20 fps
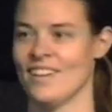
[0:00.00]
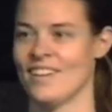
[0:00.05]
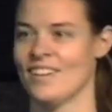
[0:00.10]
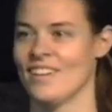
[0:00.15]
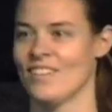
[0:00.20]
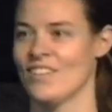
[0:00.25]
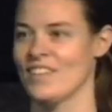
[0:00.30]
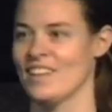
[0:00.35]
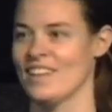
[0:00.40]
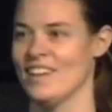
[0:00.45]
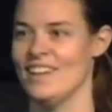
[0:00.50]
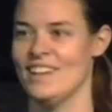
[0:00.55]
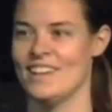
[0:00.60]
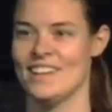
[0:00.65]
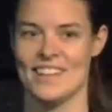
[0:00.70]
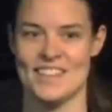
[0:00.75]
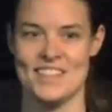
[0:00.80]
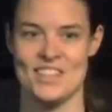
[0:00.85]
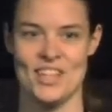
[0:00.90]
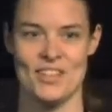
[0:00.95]
What the hell? Like,
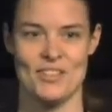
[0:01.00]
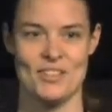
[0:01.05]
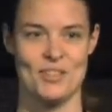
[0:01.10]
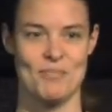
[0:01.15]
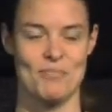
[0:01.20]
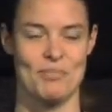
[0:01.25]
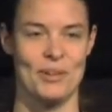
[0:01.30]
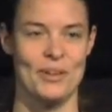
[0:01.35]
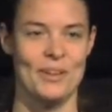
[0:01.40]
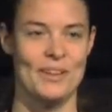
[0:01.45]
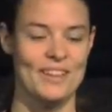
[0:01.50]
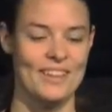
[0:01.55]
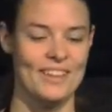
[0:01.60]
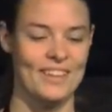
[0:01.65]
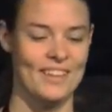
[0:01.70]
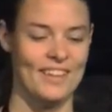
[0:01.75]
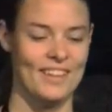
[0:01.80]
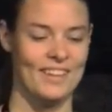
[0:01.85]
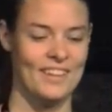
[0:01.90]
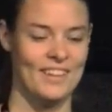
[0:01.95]
is JavaScript broken?
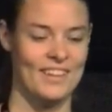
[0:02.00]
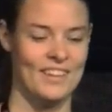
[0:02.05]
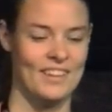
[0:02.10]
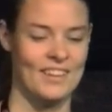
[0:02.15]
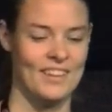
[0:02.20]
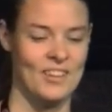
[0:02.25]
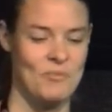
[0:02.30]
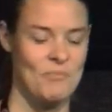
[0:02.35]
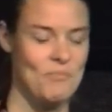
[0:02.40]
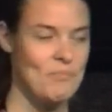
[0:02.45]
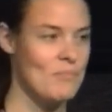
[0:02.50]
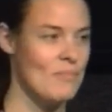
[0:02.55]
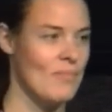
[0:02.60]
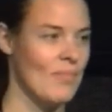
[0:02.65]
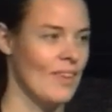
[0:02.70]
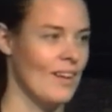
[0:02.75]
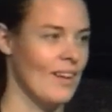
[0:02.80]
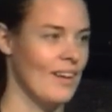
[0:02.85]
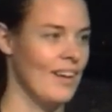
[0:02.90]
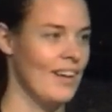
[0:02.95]

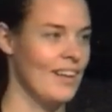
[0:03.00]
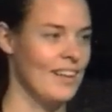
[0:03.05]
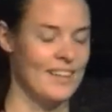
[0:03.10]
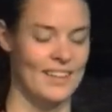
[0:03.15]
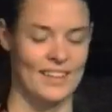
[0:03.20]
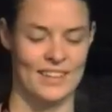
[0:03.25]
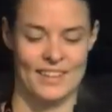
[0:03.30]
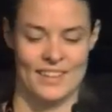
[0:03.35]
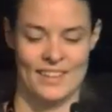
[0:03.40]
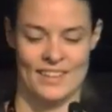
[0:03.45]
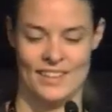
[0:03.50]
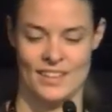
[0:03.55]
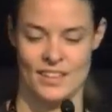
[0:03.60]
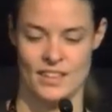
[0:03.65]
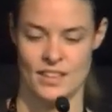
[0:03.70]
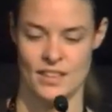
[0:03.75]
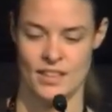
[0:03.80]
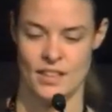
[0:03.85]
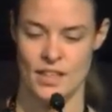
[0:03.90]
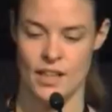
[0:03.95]
Right?
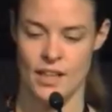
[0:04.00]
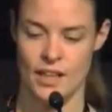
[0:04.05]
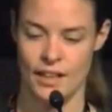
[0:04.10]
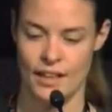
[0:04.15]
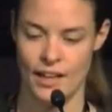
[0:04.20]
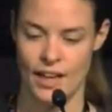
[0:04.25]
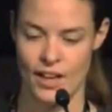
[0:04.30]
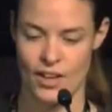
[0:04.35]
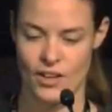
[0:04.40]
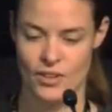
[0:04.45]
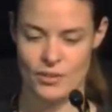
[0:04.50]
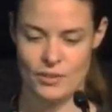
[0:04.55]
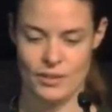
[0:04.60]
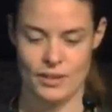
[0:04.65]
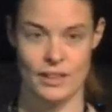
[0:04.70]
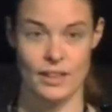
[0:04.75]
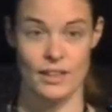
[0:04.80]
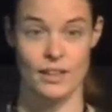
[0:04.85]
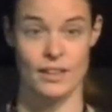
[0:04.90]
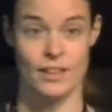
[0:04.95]
Now,
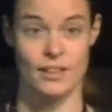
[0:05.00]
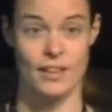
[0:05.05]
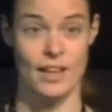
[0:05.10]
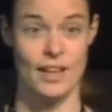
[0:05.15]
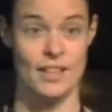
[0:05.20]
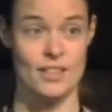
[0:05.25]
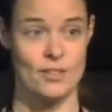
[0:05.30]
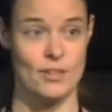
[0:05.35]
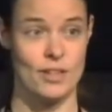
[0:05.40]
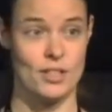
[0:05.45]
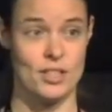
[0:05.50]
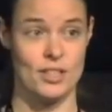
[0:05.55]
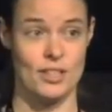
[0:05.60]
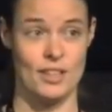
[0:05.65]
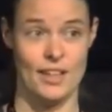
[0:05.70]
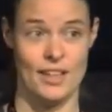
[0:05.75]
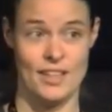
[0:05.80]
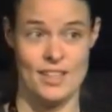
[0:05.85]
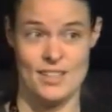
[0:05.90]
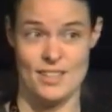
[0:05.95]
the answer actually
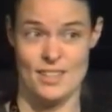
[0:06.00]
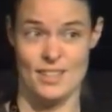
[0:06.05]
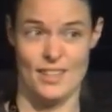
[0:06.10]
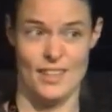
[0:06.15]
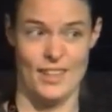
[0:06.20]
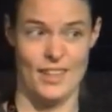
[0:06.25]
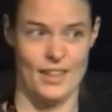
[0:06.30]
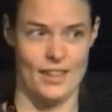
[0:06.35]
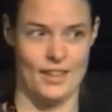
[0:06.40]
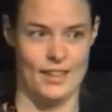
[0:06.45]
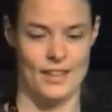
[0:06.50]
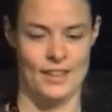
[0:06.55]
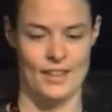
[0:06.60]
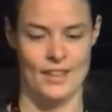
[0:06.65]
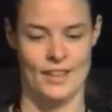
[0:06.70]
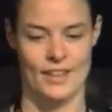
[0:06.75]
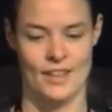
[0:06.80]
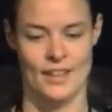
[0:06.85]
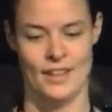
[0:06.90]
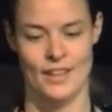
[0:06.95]
lies in the
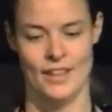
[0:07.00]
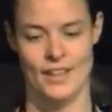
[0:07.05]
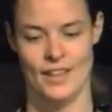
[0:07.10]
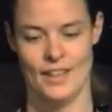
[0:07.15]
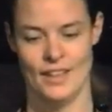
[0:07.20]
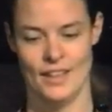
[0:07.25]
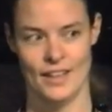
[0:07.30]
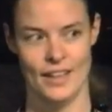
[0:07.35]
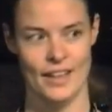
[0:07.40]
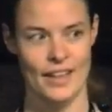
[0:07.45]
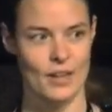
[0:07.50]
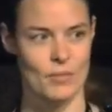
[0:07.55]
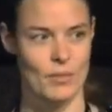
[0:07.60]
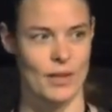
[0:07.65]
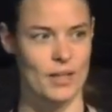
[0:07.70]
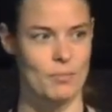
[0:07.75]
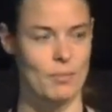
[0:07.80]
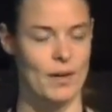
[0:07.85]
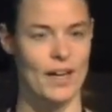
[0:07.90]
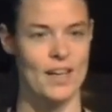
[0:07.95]
name, right?